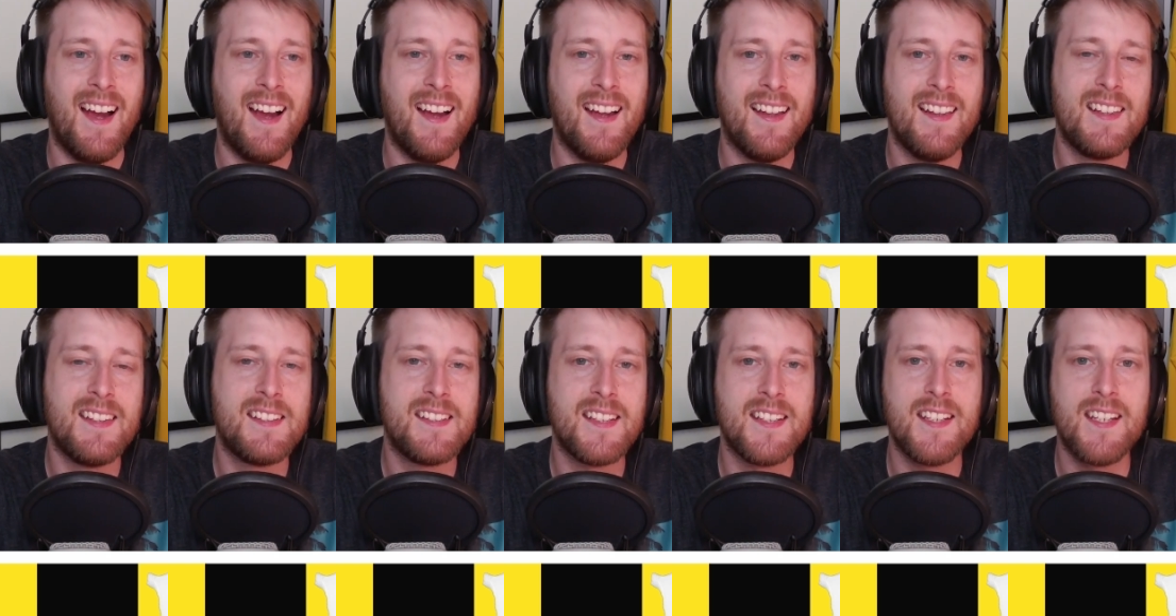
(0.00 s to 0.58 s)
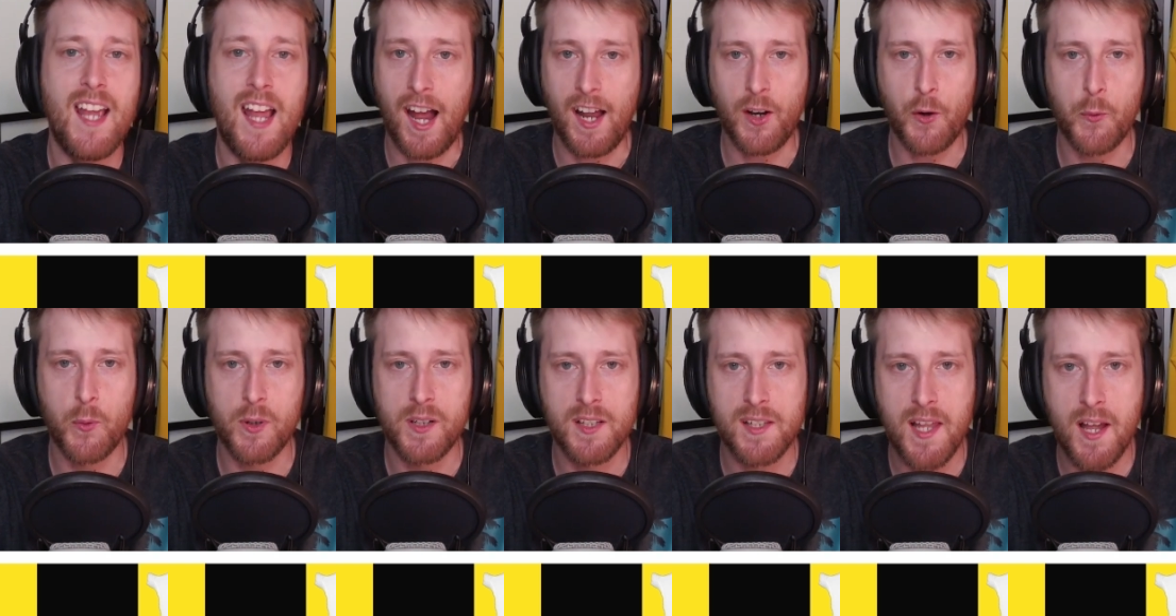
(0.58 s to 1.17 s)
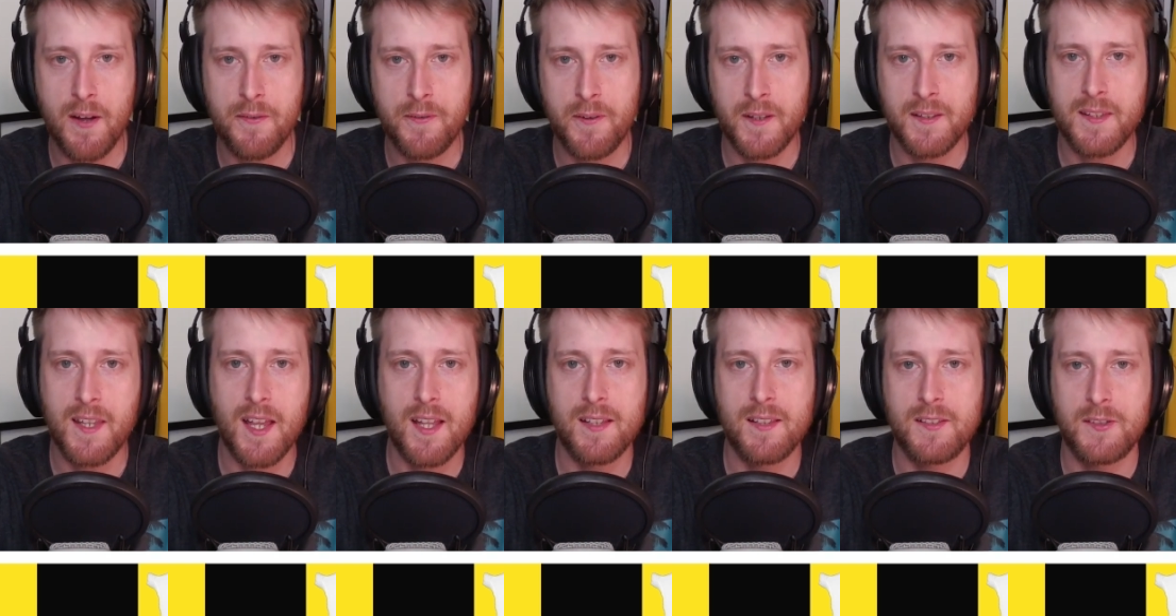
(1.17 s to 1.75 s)
And uh, yeah, I don't want to laugh
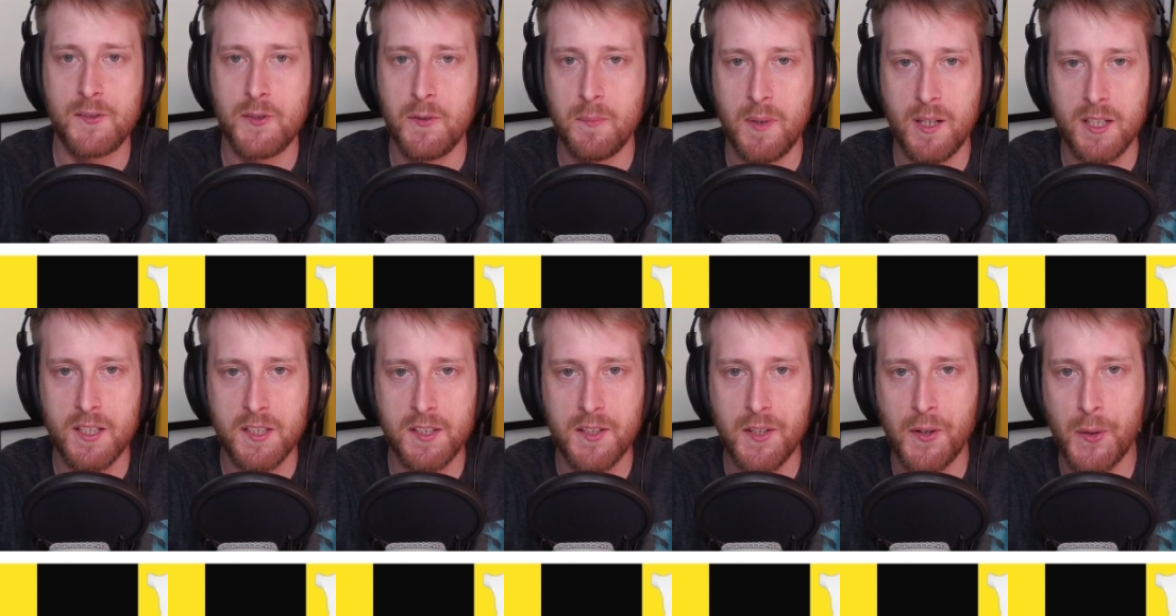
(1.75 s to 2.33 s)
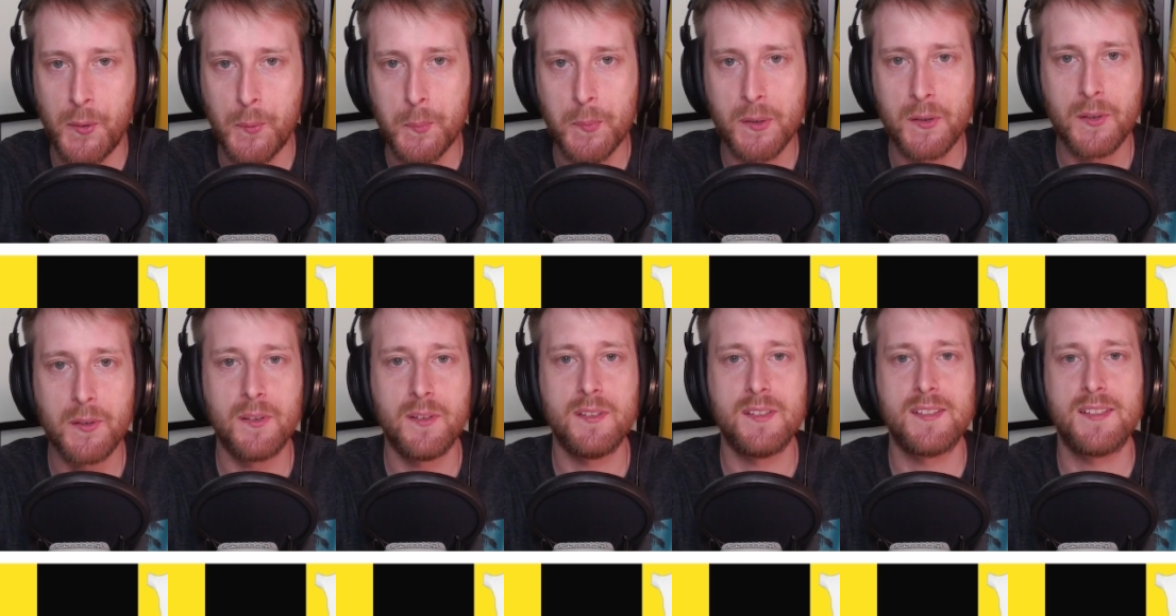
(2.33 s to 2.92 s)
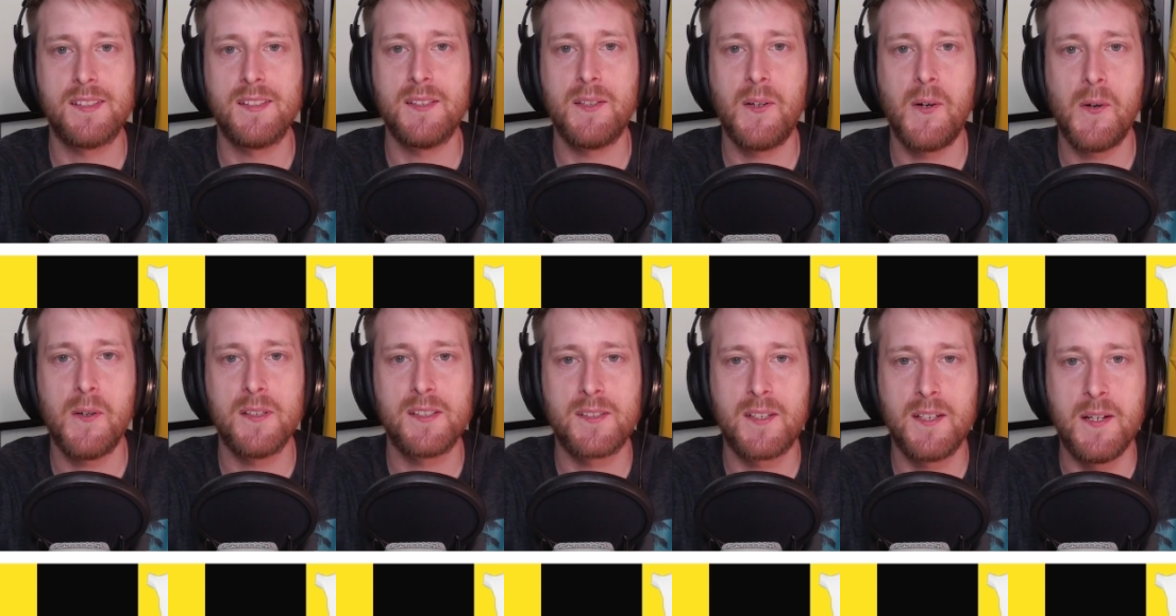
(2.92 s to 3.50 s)
at that too much though, because you
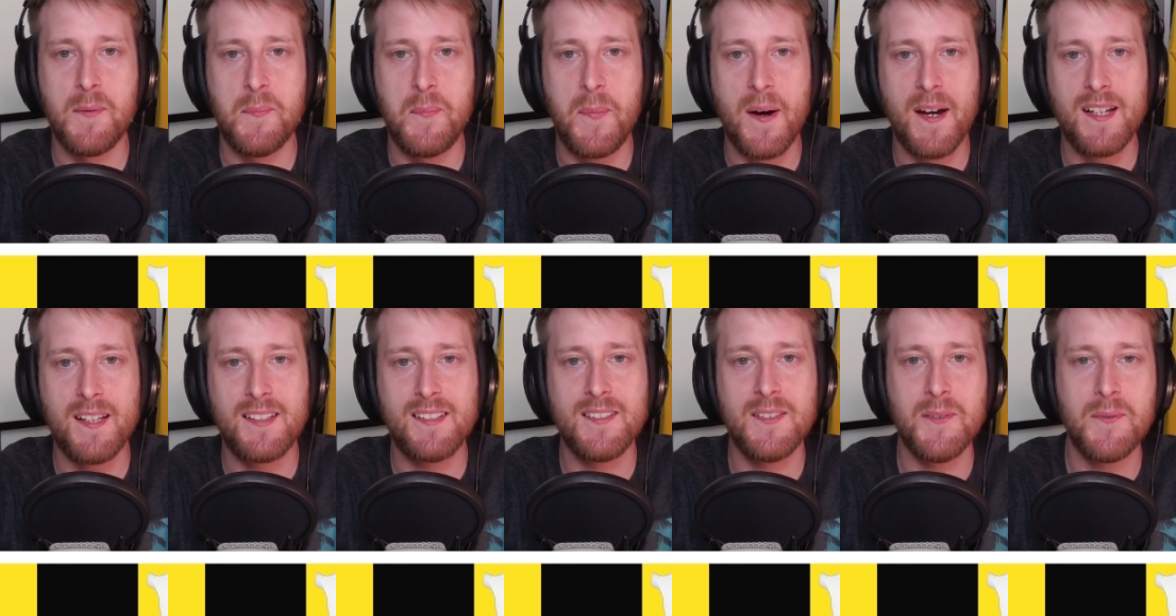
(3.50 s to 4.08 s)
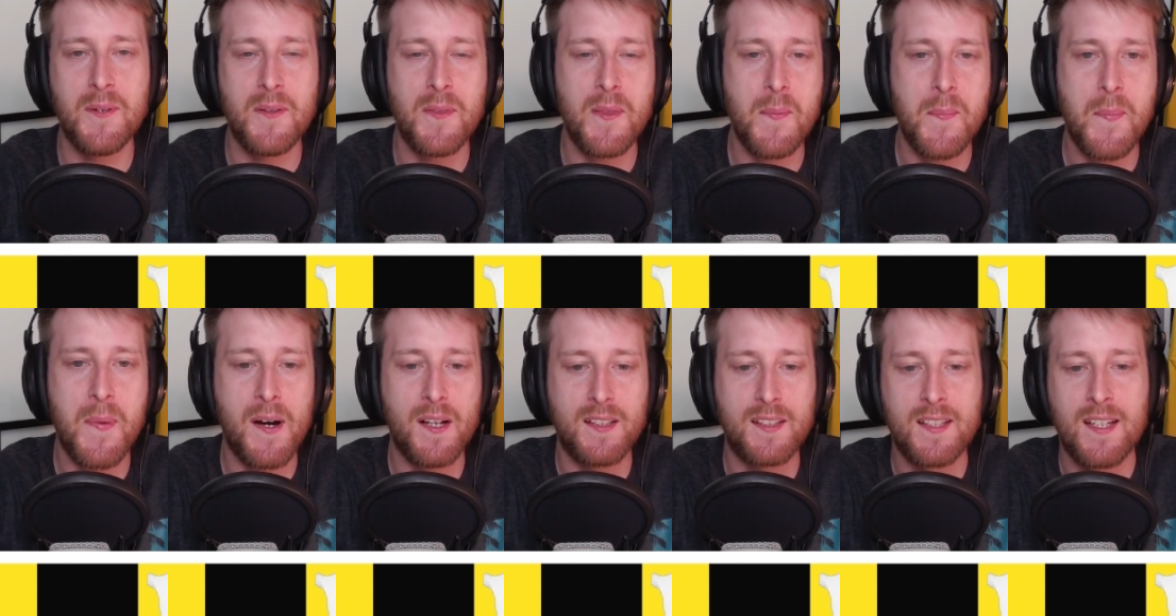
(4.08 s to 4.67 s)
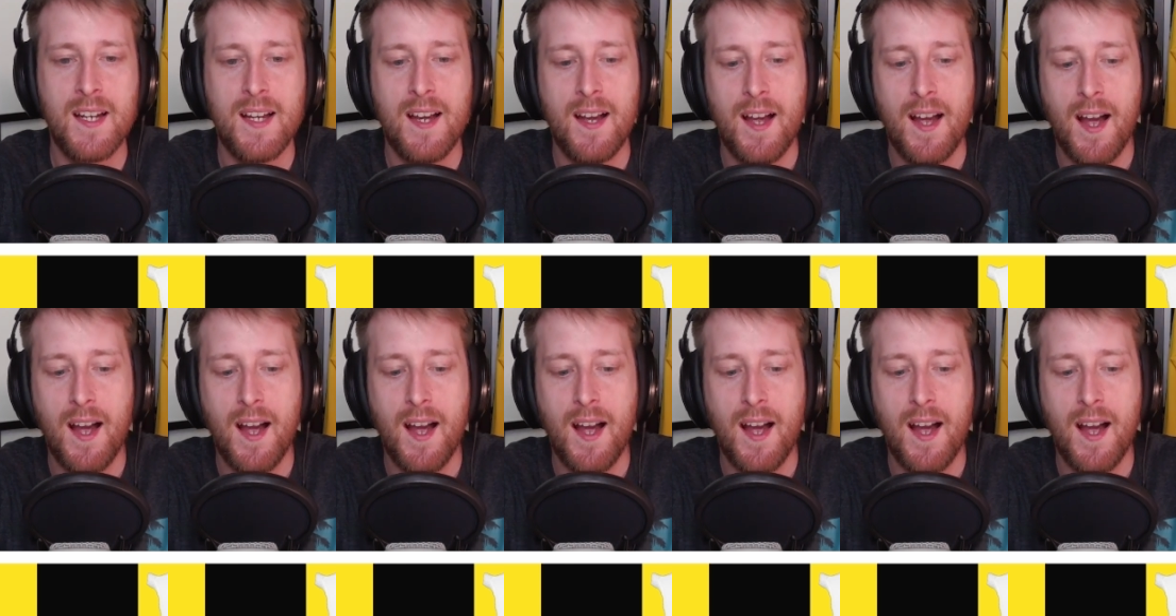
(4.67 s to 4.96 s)
know it's gonna bite you in the butt.